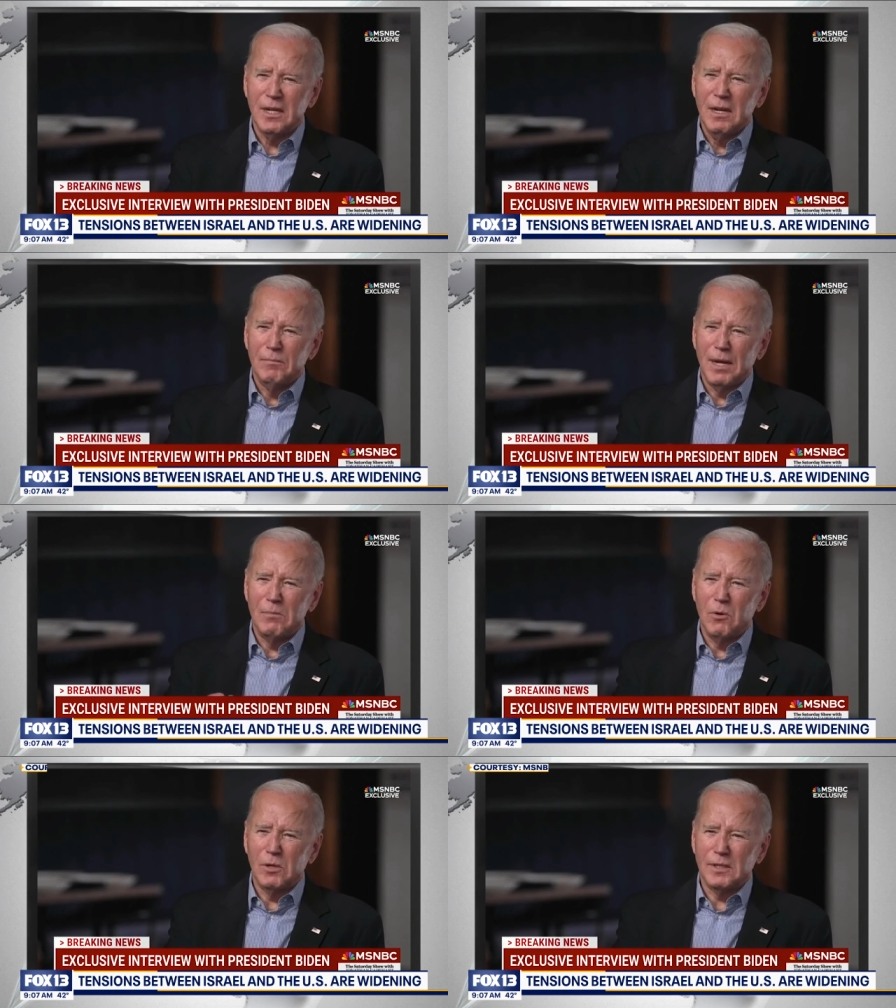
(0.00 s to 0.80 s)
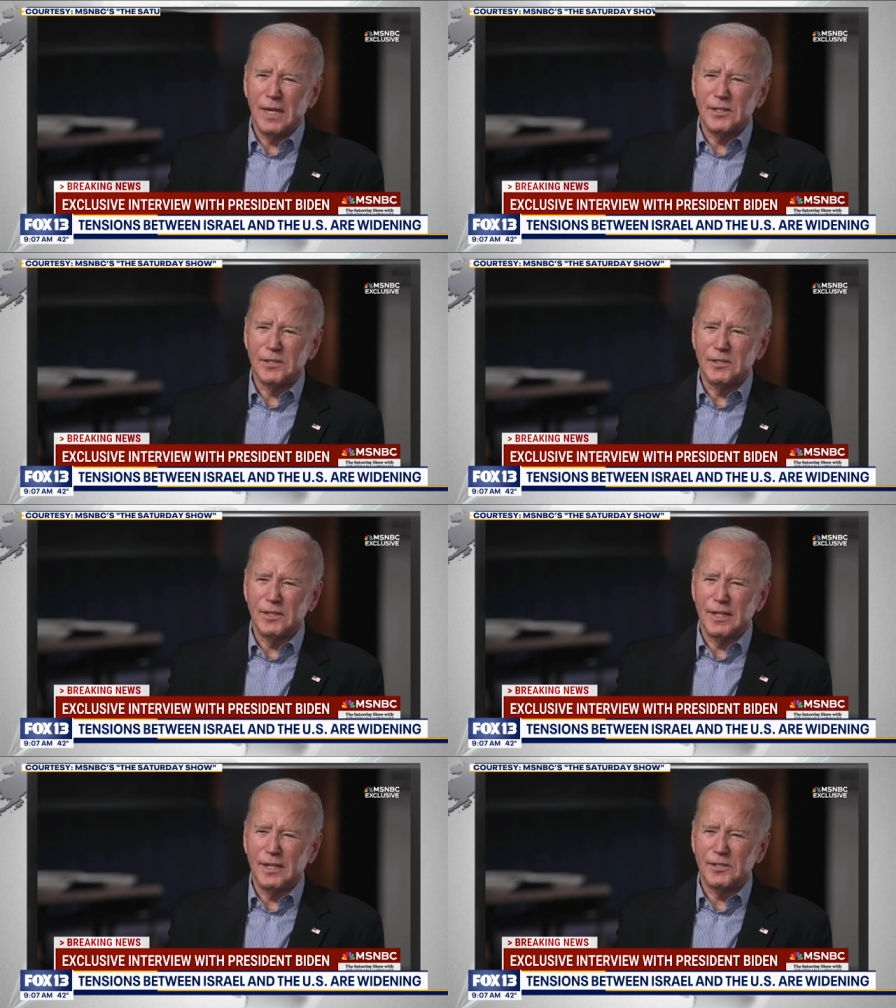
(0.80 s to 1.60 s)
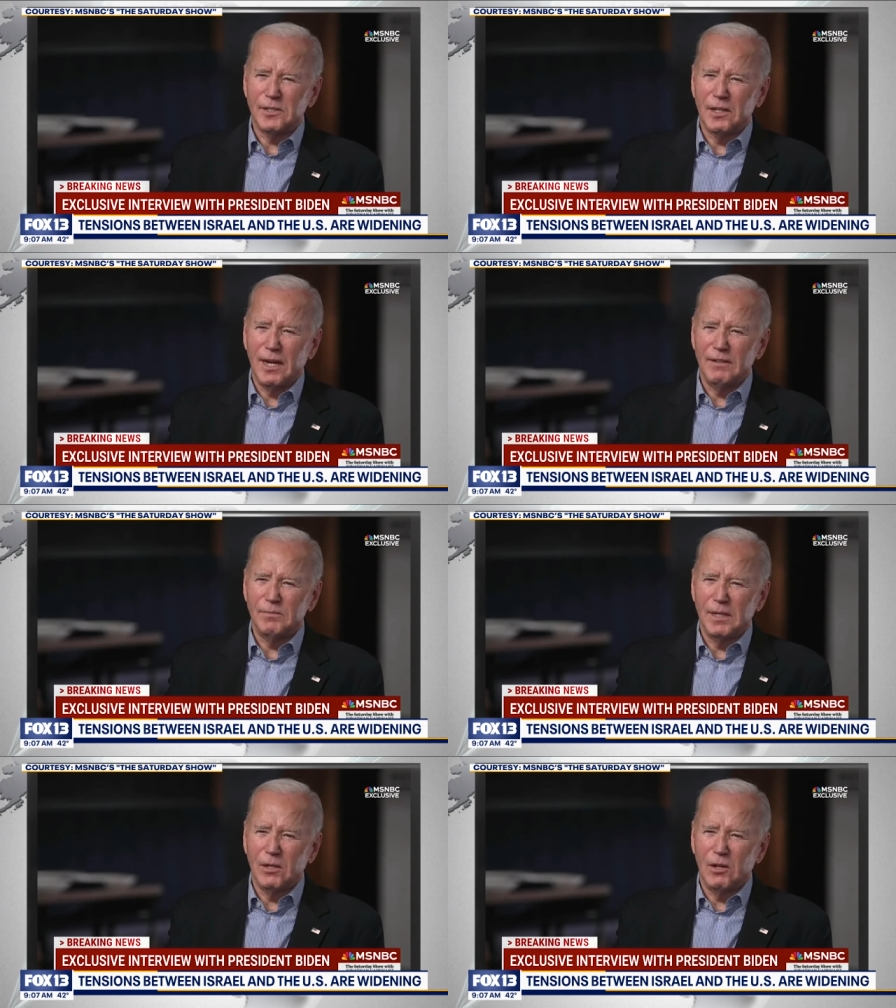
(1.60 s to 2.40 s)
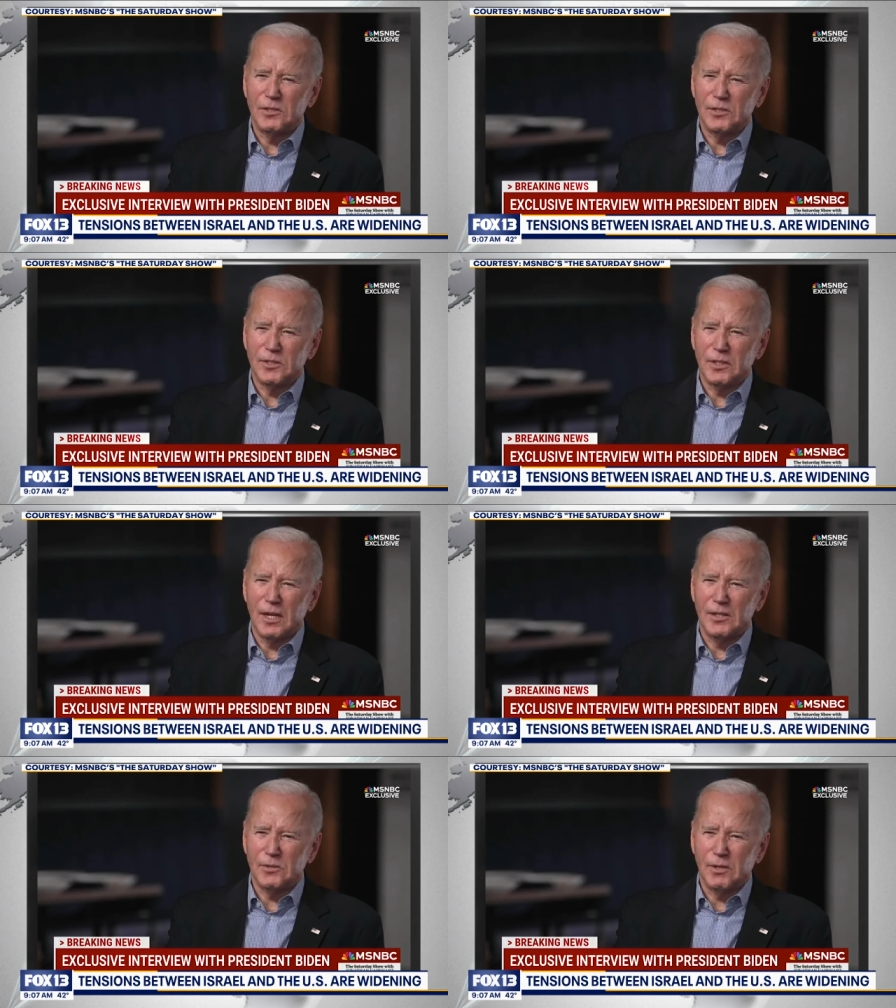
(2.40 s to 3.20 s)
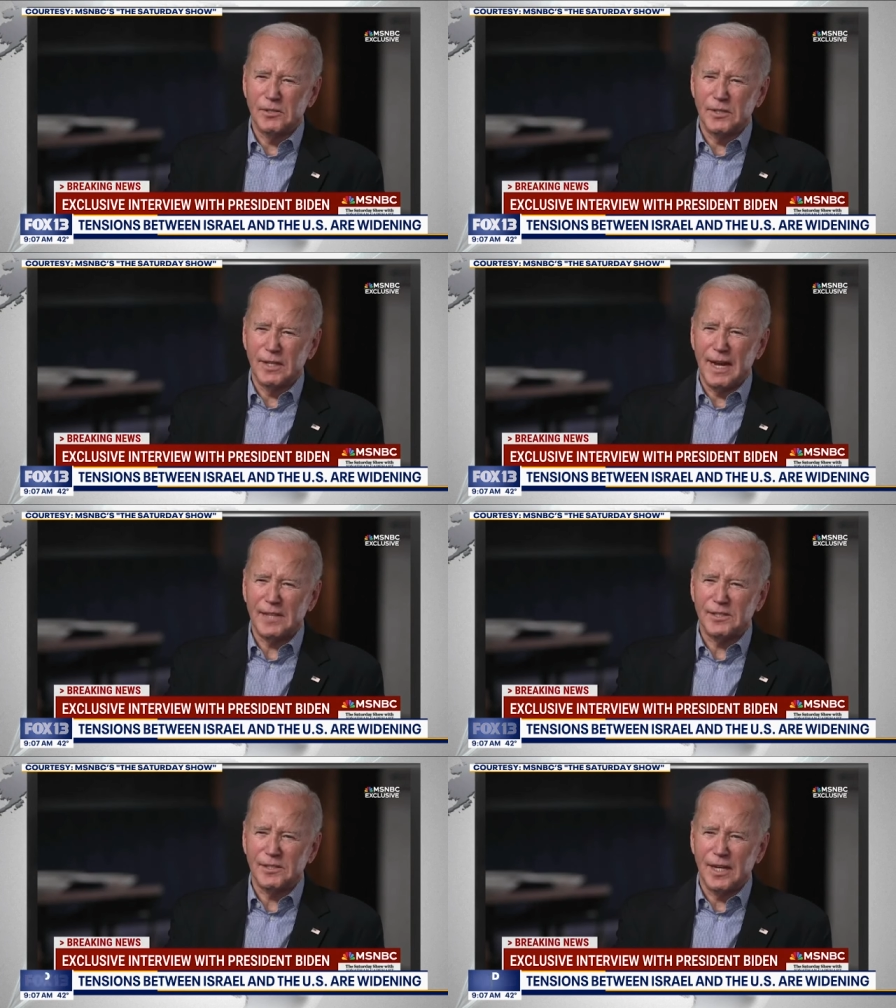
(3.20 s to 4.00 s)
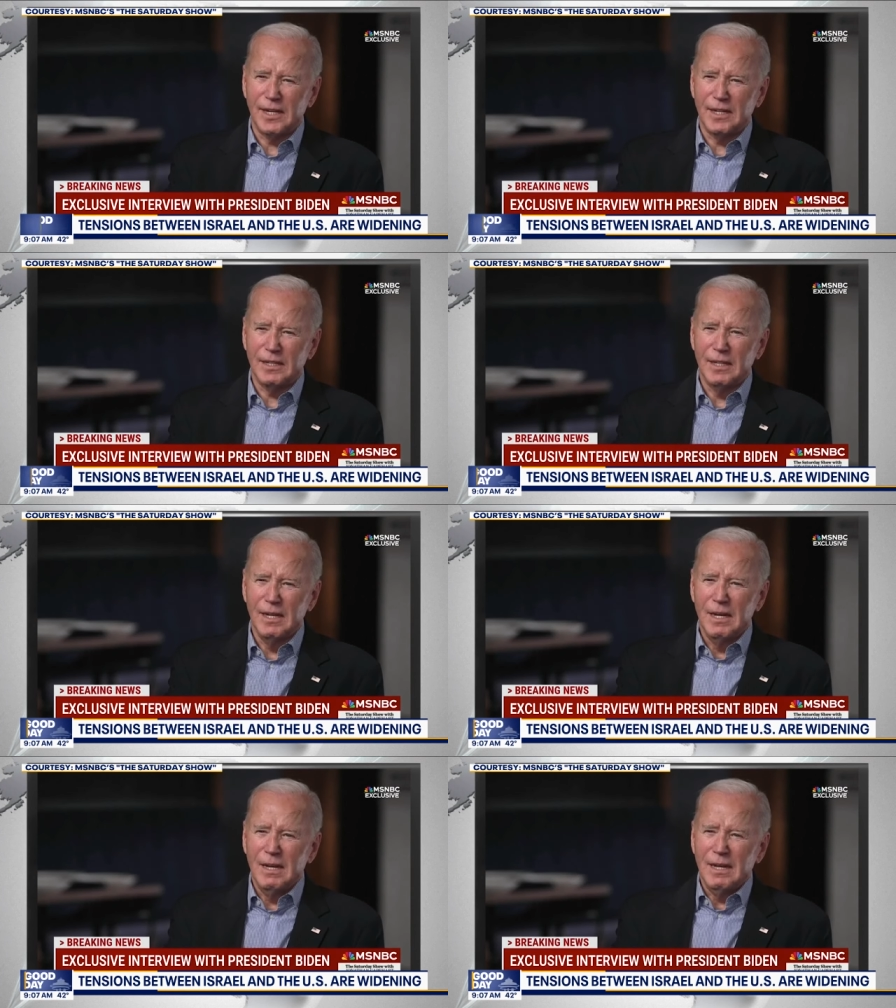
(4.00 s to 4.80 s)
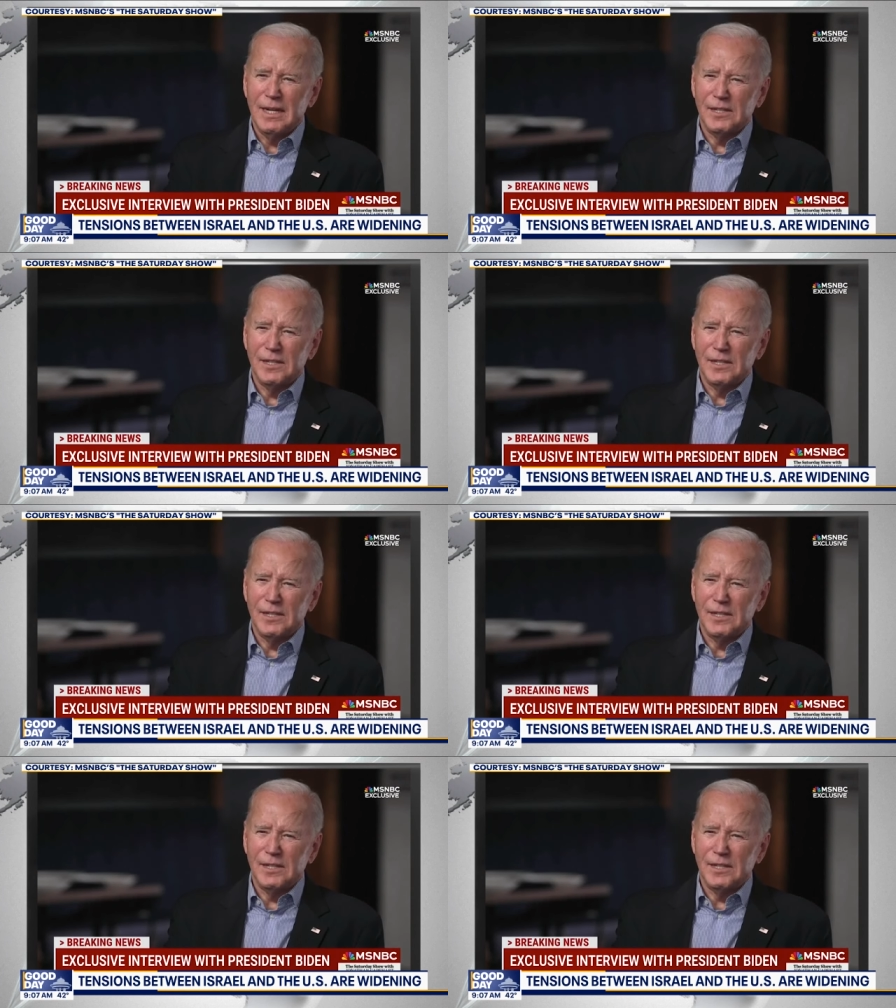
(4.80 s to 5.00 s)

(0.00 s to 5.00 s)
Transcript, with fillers: pay more attention to the innocent lives being lost as a consequence of the actions taken. He's